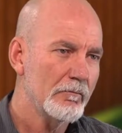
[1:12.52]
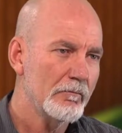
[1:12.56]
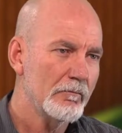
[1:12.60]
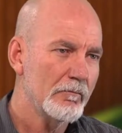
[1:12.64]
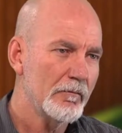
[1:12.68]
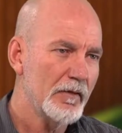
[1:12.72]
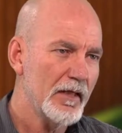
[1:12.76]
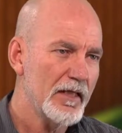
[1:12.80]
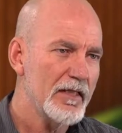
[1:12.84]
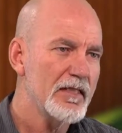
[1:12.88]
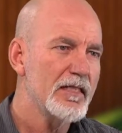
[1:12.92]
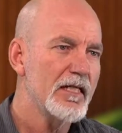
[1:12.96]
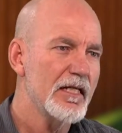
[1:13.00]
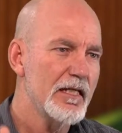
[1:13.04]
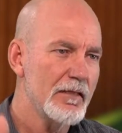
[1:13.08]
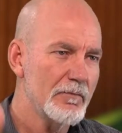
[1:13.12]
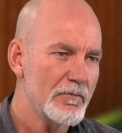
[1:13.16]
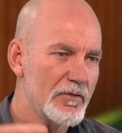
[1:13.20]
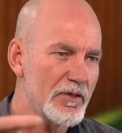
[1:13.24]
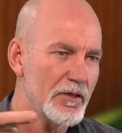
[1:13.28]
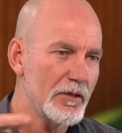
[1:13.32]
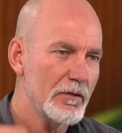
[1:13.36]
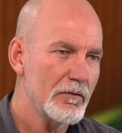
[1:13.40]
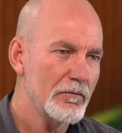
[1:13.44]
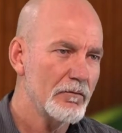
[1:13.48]
They see
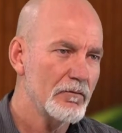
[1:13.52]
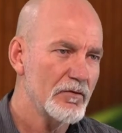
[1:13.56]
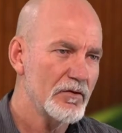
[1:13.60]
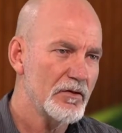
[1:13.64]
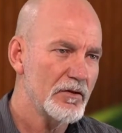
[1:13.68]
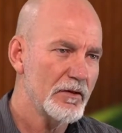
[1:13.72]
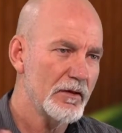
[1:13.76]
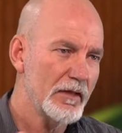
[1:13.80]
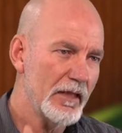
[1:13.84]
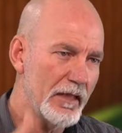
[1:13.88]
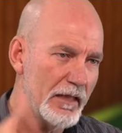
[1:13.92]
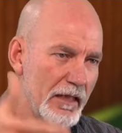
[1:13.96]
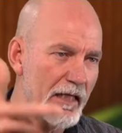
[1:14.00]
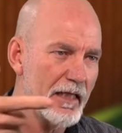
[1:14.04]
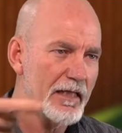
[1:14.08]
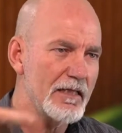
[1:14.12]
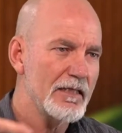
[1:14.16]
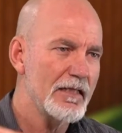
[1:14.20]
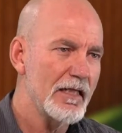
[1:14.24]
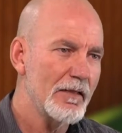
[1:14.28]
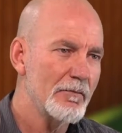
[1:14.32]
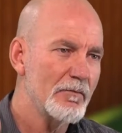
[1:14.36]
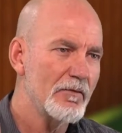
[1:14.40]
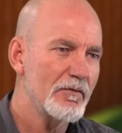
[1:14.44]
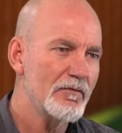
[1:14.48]
themselves in X
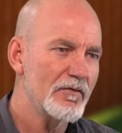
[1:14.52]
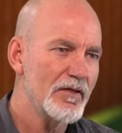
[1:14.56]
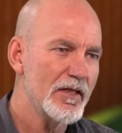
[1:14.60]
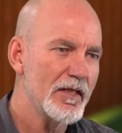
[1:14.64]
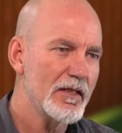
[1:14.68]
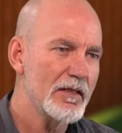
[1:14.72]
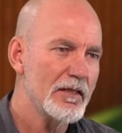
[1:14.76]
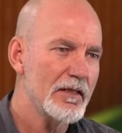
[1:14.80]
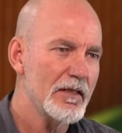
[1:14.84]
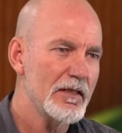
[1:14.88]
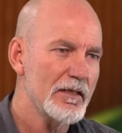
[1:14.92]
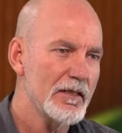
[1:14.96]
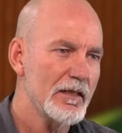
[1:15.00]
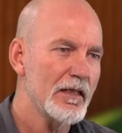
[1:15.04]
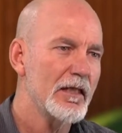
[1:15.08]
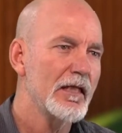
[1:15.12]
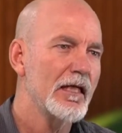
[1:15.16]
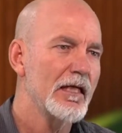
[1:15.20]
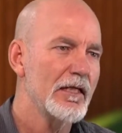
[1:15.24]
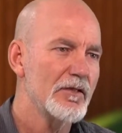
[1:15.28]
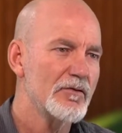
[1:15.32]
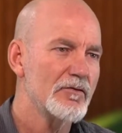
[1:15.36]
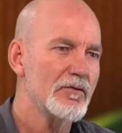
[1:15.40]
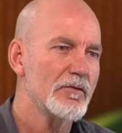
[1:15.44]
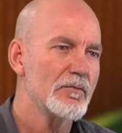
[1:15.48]
number of years as a
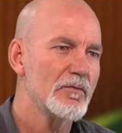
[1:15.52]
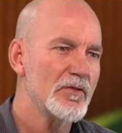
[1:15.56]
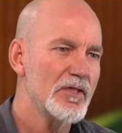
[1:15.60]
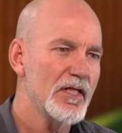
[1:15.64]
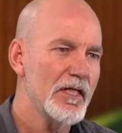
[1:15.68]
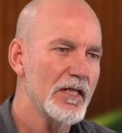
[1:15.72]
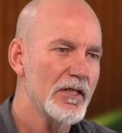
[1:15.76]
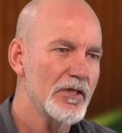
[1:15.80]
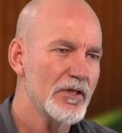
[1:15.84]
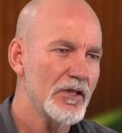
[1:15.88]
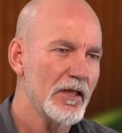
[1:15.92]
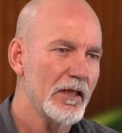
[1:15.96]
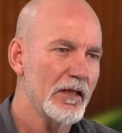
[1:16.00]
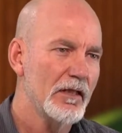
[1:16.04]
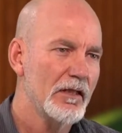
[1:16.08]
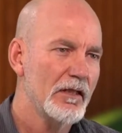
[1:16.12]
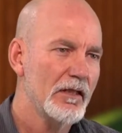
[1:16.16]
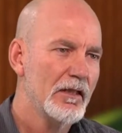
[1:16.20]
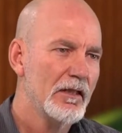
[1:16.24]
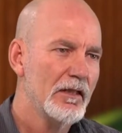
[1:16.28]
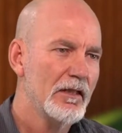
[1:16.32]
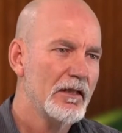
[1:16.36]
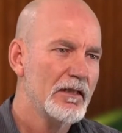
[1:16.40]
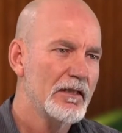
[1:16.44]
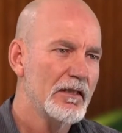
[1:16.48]
classroom teacher.
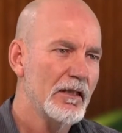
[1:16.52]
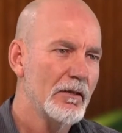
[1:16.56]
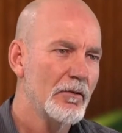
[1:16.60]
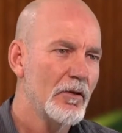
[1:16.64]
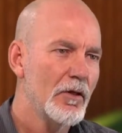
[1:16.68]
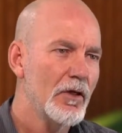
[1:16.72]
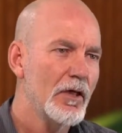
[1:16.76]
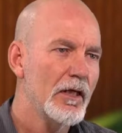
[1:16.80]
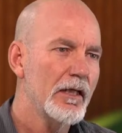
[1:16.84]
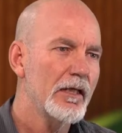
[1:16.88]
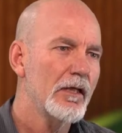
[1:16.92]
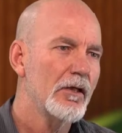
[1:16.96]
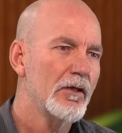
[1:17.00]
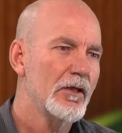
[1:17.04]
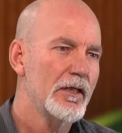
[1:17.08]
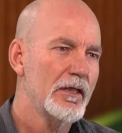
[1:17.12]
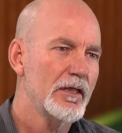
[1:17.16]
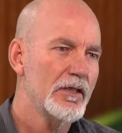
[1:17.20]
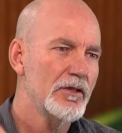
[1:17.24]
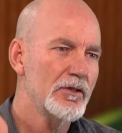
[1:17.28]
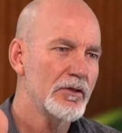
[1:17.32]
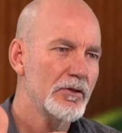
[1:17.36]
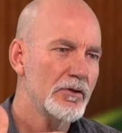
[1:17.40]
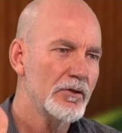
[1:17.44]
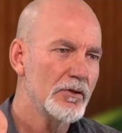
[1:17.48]
So I like
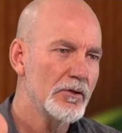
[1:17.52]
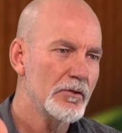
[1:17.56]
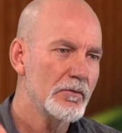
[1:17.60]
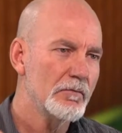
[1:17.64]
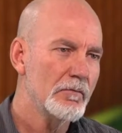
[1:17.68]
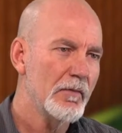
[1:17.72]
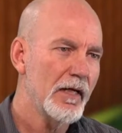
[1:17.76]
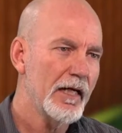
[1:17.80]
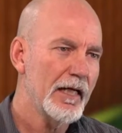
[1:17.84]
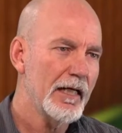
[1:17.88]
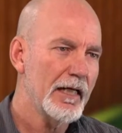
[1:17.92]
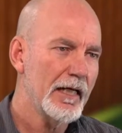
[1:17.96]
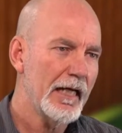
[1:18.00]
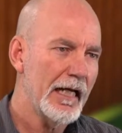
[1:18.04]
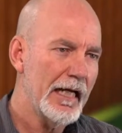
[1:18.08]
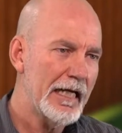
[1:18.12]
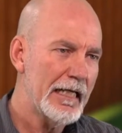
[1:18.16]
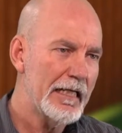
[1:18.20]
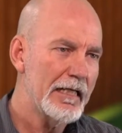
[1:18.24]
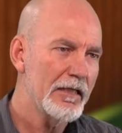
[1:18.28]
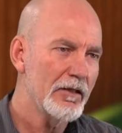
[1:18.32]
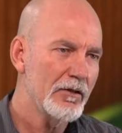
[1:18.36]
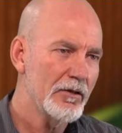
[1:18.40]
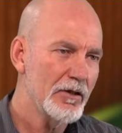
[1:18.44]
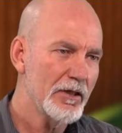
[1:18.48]
to make
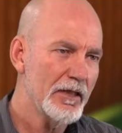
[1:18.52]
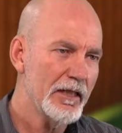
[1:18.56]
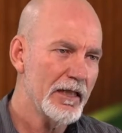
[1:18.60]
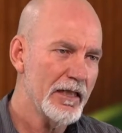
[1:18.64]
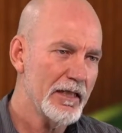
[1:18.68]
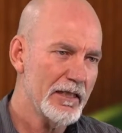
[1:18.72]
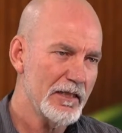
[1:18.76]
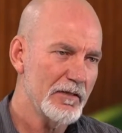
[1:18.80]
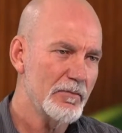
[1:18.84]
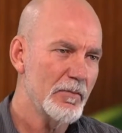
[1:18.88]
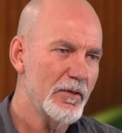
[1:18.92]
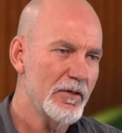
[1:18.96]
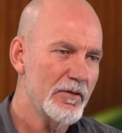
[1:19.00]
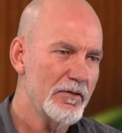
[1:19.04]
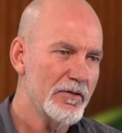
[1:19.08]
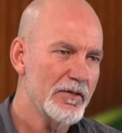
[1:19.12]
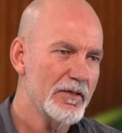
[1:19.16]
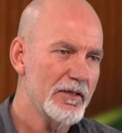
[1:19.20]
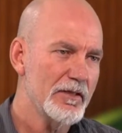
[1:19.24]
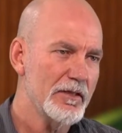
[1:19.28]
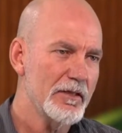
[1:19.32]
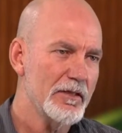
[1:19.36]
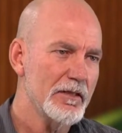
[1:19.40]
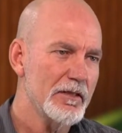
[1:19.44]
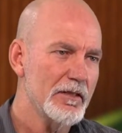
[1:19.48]
any learning
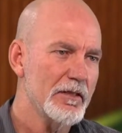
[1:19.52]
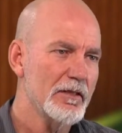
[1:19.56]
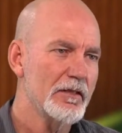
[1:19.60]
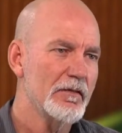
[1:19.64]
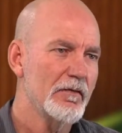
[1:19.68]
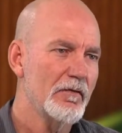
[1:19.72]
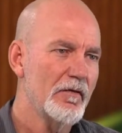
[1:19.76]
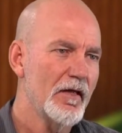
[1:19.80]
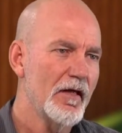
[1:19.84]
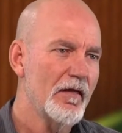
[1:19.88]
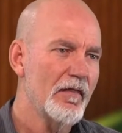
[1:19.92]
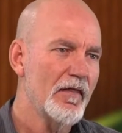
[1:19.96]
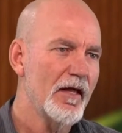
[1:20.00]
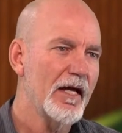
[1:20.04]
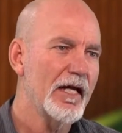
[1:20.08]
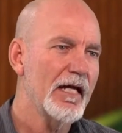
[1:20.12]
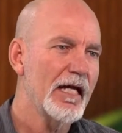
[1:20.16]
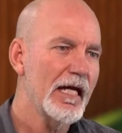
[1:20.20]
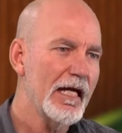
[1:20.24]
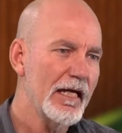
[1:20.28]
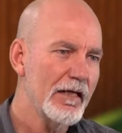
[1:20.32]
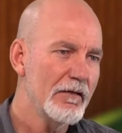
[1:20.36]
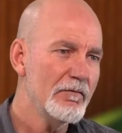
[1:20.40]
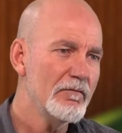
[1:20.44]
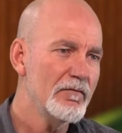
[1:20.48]
experiences that they
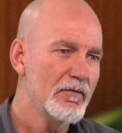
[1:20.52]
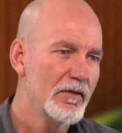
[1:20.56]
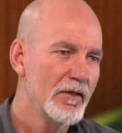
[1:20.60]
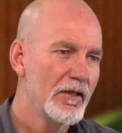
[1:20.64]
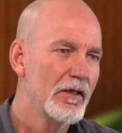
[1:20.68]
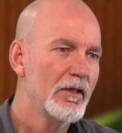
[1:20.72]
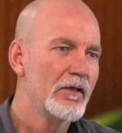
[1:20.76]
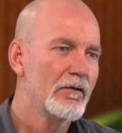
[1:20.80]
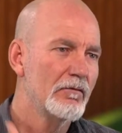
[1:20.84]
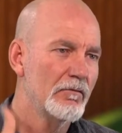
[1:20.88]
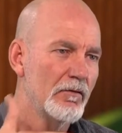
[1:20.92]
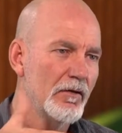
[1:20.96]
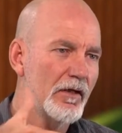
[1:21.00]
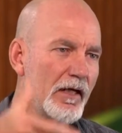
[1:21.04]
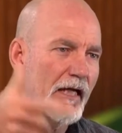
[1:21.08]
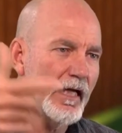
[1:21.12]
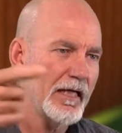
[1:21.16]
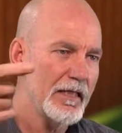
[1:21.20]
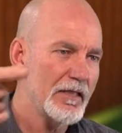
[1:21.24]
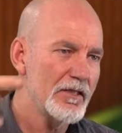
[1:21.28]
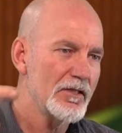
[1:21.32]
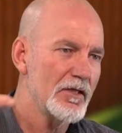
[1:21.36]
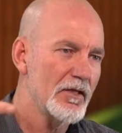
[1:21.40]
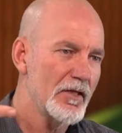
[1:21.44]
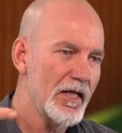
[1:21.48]
have
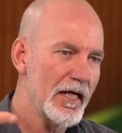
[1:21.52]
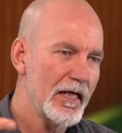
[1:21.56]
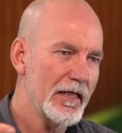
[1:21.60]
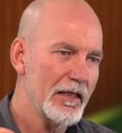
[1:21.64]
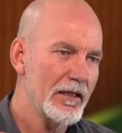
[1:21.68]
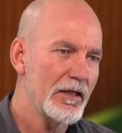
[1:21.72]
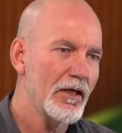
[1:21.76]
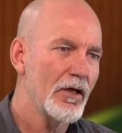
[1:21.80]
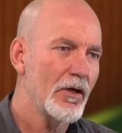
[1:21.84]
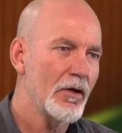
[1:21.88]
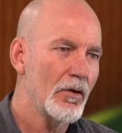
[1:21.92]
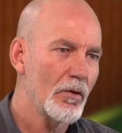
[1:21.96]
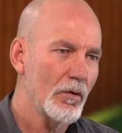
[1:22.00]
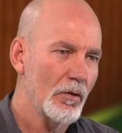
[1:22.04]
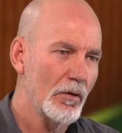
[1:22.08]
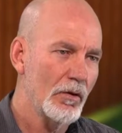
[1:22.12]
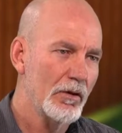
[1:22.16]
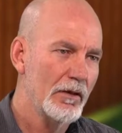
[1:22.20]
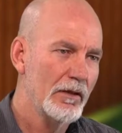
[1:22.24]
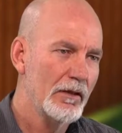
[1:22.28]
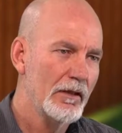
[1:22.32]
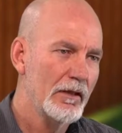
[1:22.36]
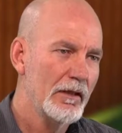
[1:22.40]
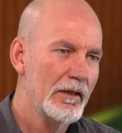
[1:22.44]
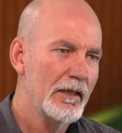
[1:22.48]
relate to that goal.
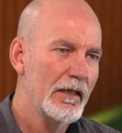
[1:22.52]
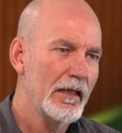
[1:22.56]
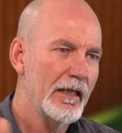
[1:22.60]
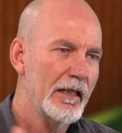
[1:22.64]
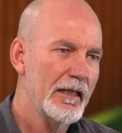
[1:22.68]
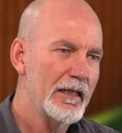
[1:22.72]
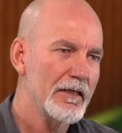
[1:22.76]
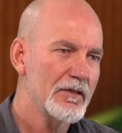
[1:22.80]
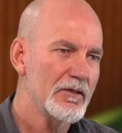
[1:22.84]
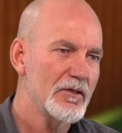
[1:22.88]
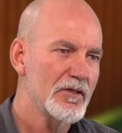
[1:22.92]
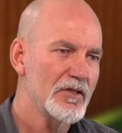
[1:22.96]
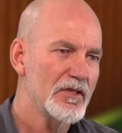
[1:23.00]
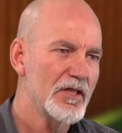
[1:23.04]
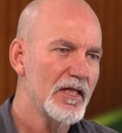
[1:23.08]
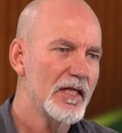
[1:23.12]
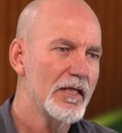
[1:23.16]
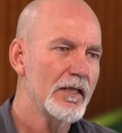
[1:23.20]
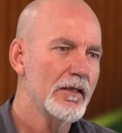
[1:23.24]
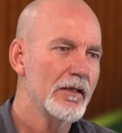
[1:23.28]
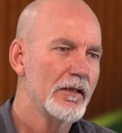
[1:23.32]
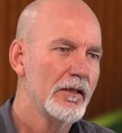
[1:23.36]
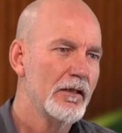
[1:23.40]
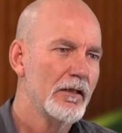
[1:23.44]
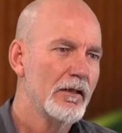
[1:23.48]
And as I
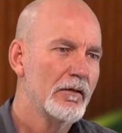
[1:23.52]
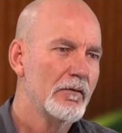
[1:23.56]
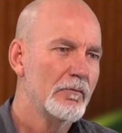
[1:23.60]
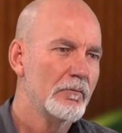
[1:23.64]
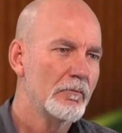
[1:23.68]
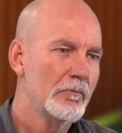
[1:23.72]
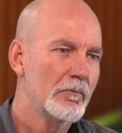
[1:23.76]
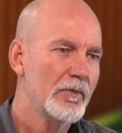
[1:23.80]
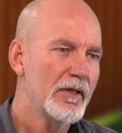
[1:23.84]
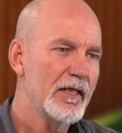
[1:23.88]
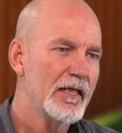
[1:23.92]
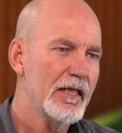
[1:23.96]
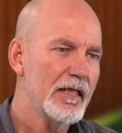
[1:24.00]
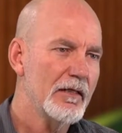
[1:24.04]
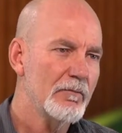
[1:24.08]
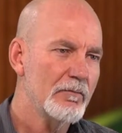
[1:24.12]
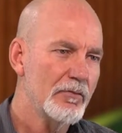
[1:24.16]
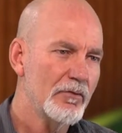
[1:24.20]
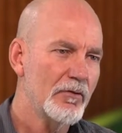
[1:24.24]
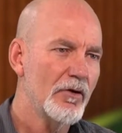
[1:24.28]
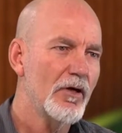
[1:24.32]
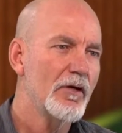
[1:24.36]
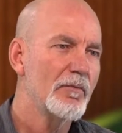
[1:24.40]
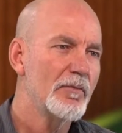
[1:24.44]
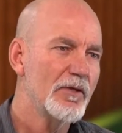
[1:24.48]
said, being in
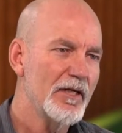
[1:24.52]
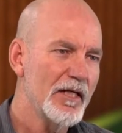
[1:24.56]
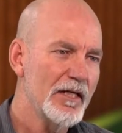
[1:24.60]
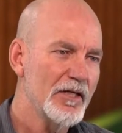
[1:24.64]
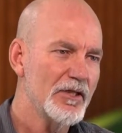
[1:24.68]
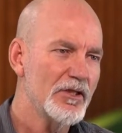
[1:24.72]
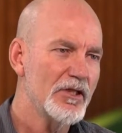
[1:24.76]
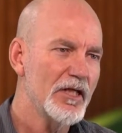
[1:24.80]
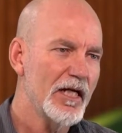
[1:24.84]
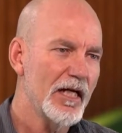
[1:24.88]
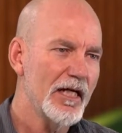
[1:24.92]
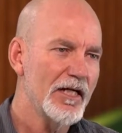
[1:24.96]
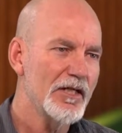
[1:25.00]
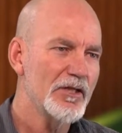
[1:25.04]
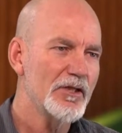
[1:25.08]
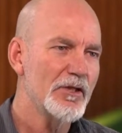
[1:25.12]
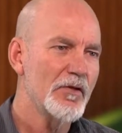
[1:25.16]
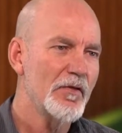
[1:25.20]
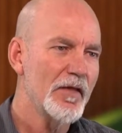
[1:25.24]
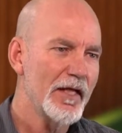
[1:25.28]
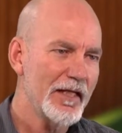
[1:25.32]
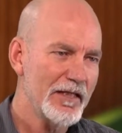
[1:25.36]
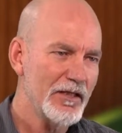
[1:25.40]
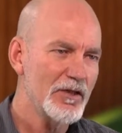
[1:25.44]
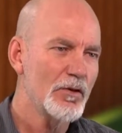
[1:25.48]
primary
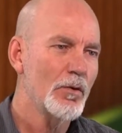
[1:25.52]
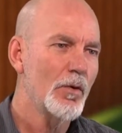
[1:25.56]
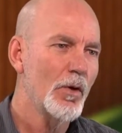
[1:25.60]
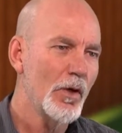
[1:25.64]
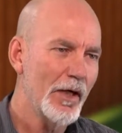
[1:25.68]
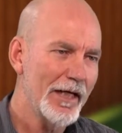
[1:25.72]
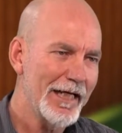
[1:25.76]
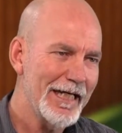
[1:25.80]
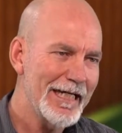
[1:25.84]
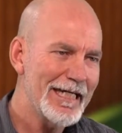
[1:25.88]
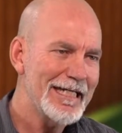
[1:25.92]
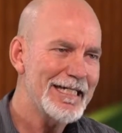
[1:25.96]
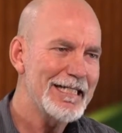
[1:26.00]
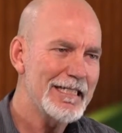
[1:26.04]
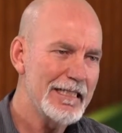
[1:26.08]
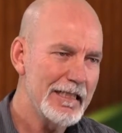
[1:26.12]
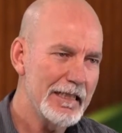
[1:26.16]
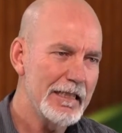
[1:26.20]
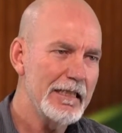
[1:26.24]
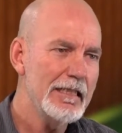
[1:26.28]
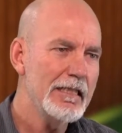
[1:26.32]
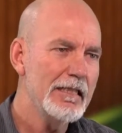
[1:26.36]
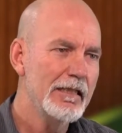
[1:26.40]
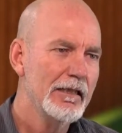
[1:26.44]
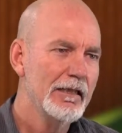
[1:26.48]
education, that's quite
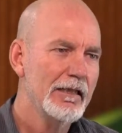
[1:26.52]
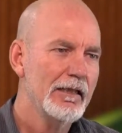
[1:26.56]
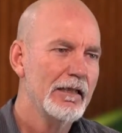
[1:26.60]
easy.